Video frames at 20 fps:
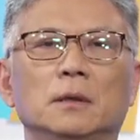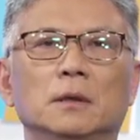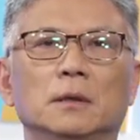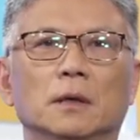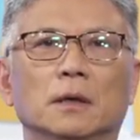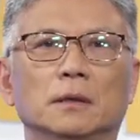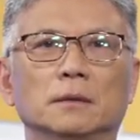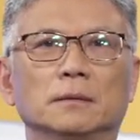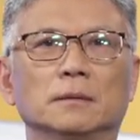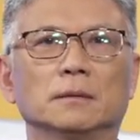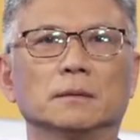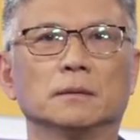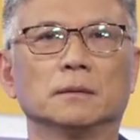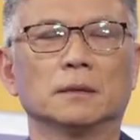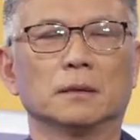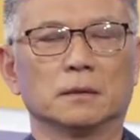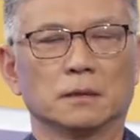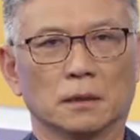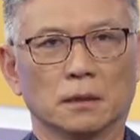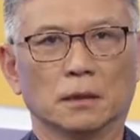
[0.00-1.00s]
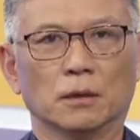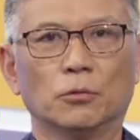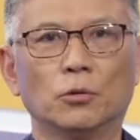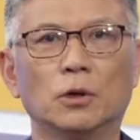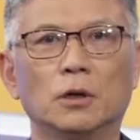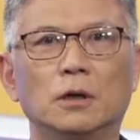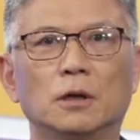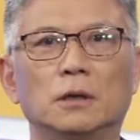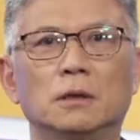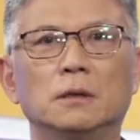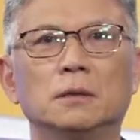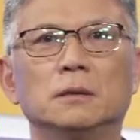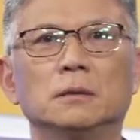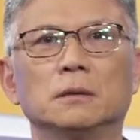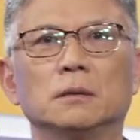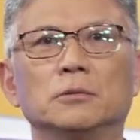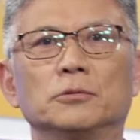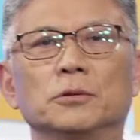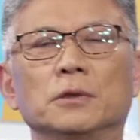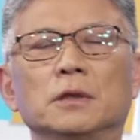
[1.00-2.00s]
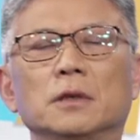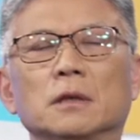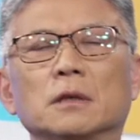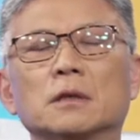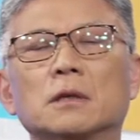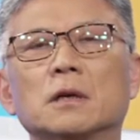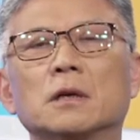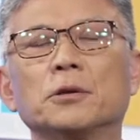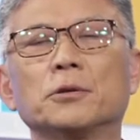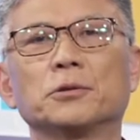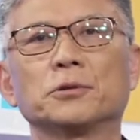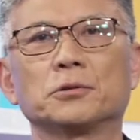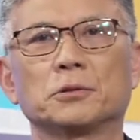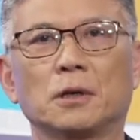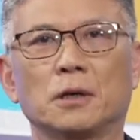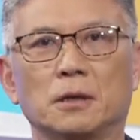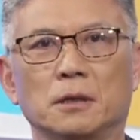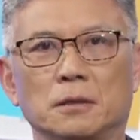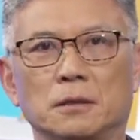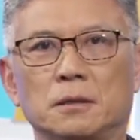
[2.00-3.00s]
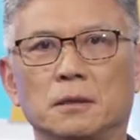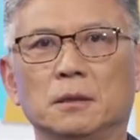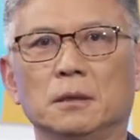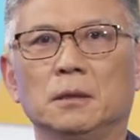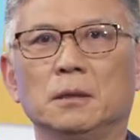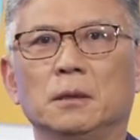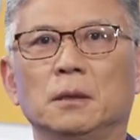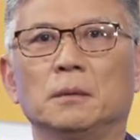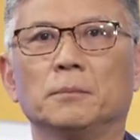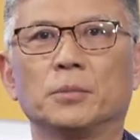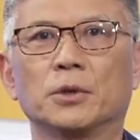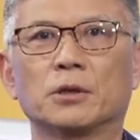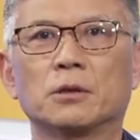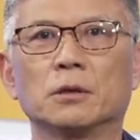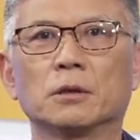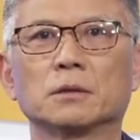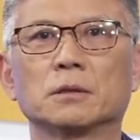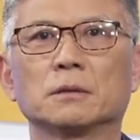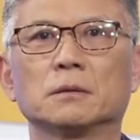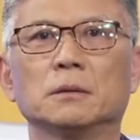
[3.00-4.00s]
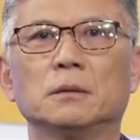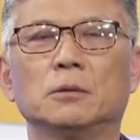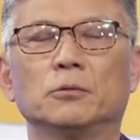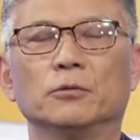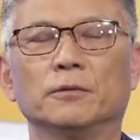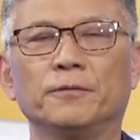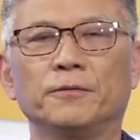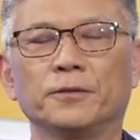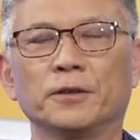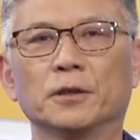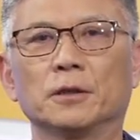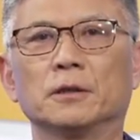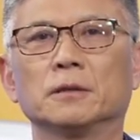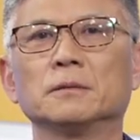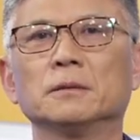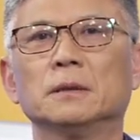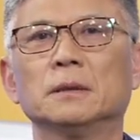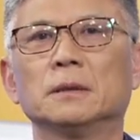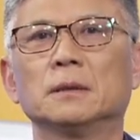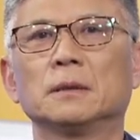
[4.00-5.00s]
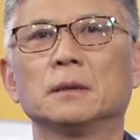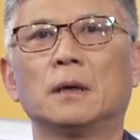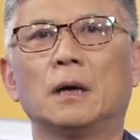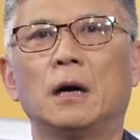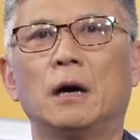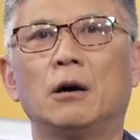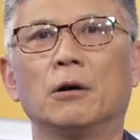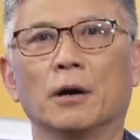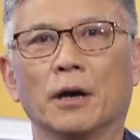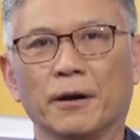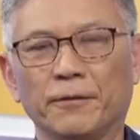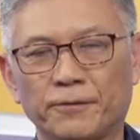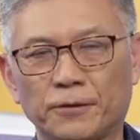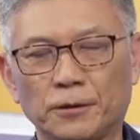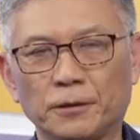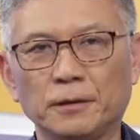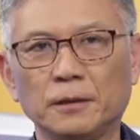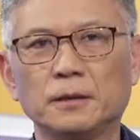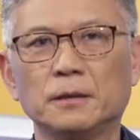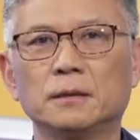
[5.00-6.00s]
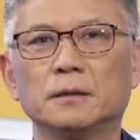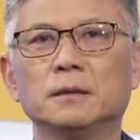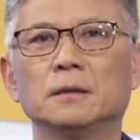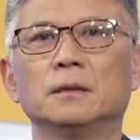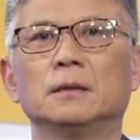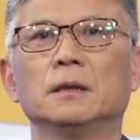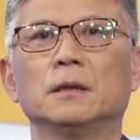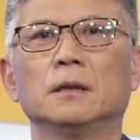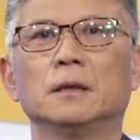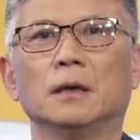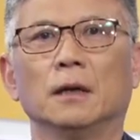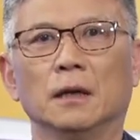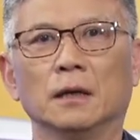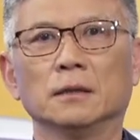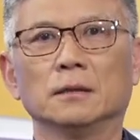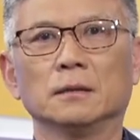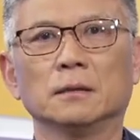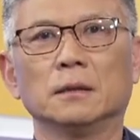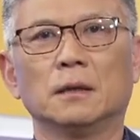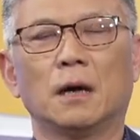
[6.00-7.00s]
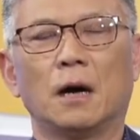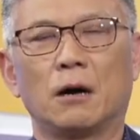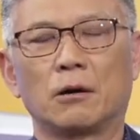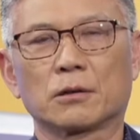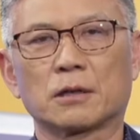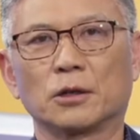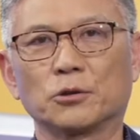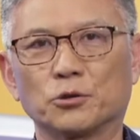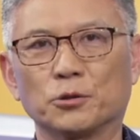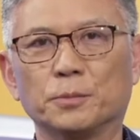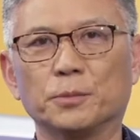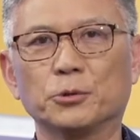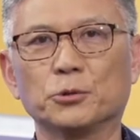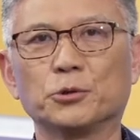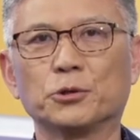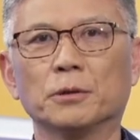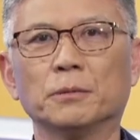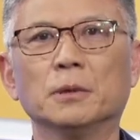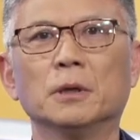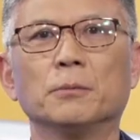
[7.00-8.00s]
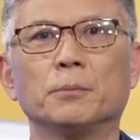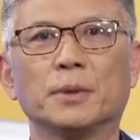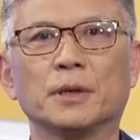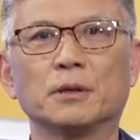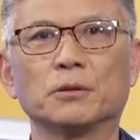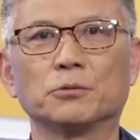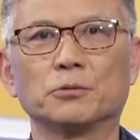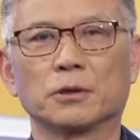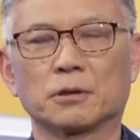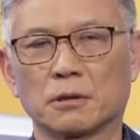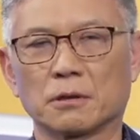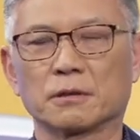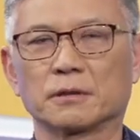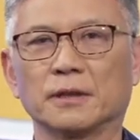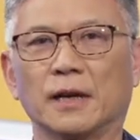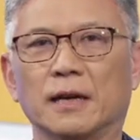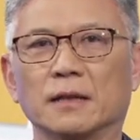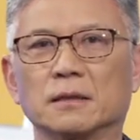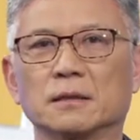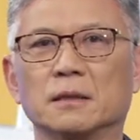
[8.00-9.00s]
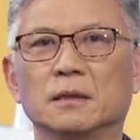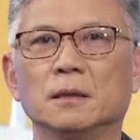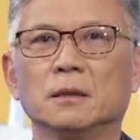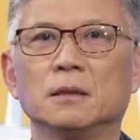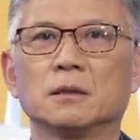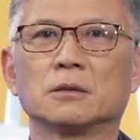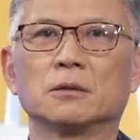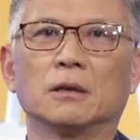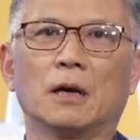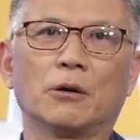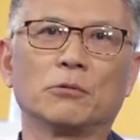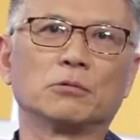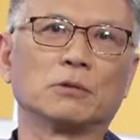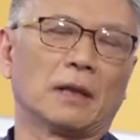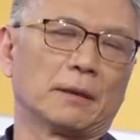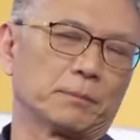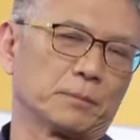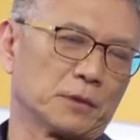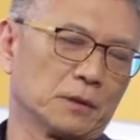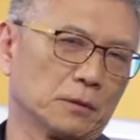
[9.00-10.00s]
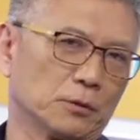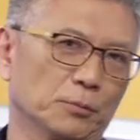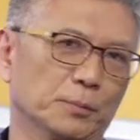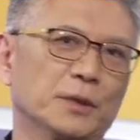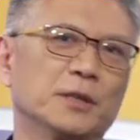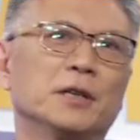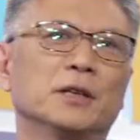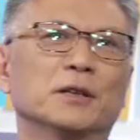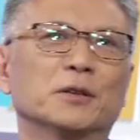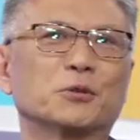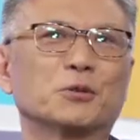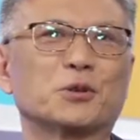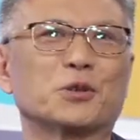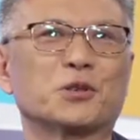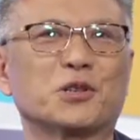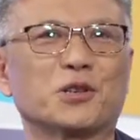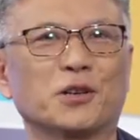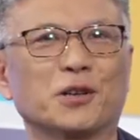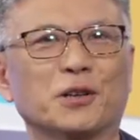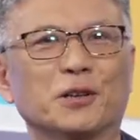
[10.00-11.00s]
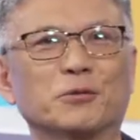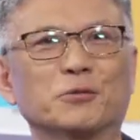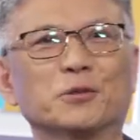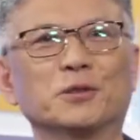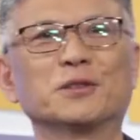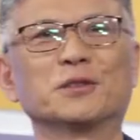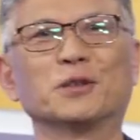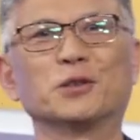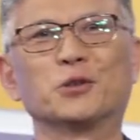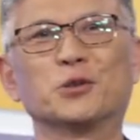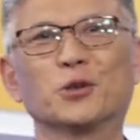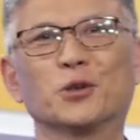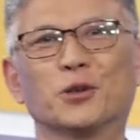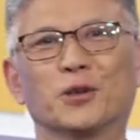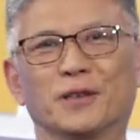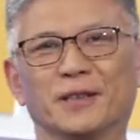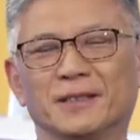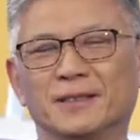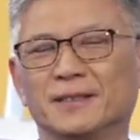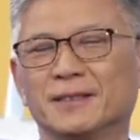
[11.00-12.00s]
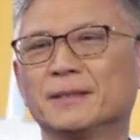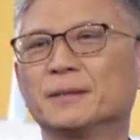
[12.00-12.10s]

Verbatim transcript: And the award really encouraged us because we feel our effort and our contribution being recognized. So I would like to be here to share with the joy